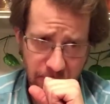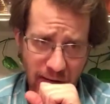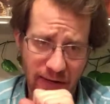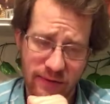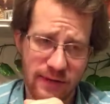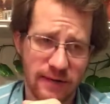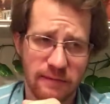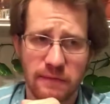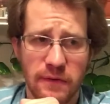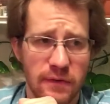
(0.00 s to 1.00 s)
Yeah, it's
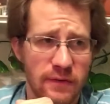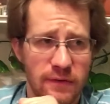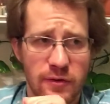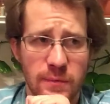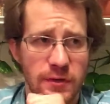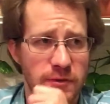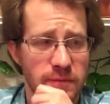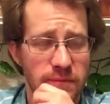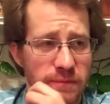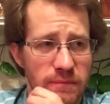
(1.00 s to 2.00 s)
not, there isn't too much
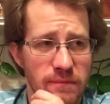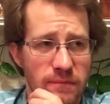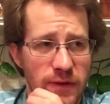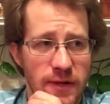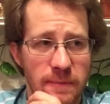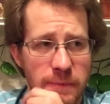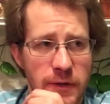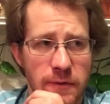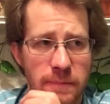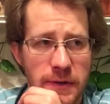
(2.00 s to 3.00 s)
like
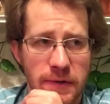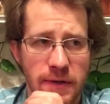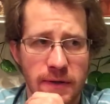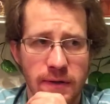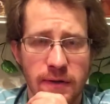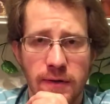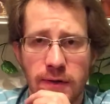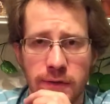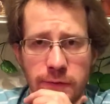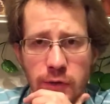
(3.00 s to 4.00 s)
bitter, pithy
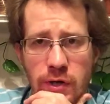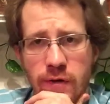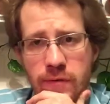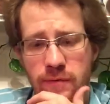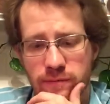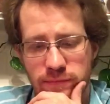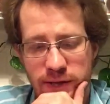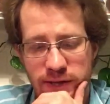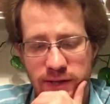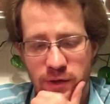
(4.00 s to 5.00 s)
fruitiness
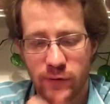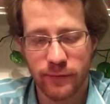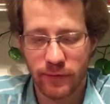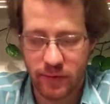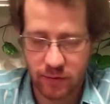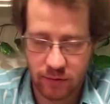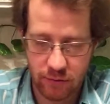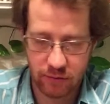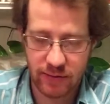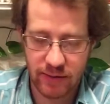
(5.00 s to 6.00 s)
taking over at
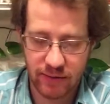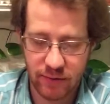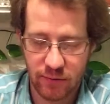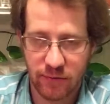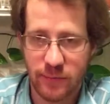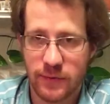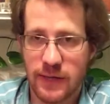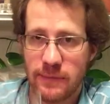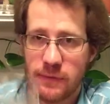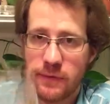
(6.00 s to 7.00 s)
all, like I notice
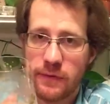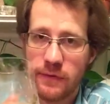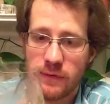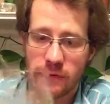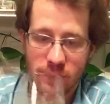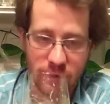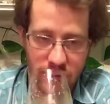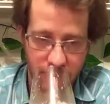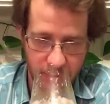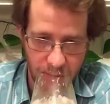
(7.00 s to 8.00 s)
sometimes with the single
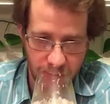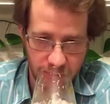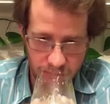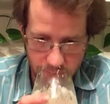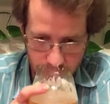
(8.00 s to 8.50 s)
cut beers.